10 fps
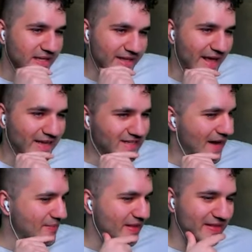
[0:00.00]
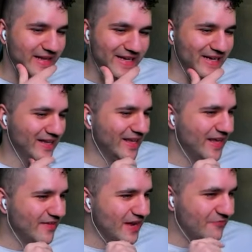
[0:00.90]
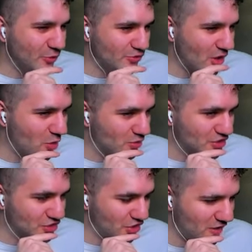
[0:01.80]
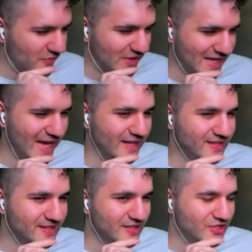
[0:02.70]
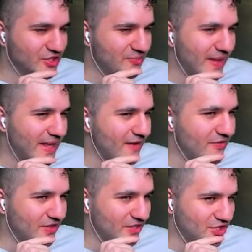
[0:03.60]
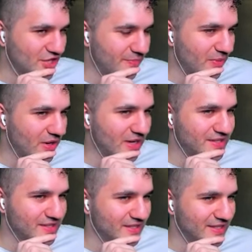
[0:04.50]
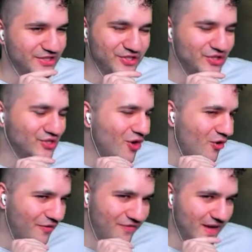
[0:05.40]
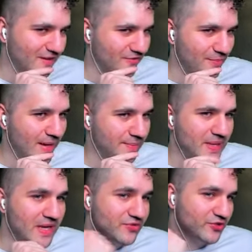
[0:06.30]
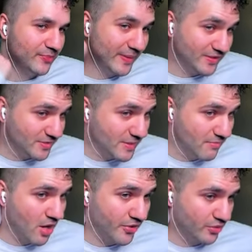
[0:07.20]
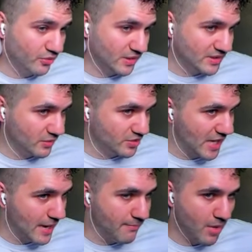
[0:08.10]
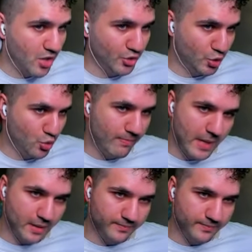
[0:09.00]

yeah, like I said, I mean, even if you don't solve the case, just making everything cheaper is is just so effective, man. So this appears to be Mardu. Let's see what you got in Mardoom.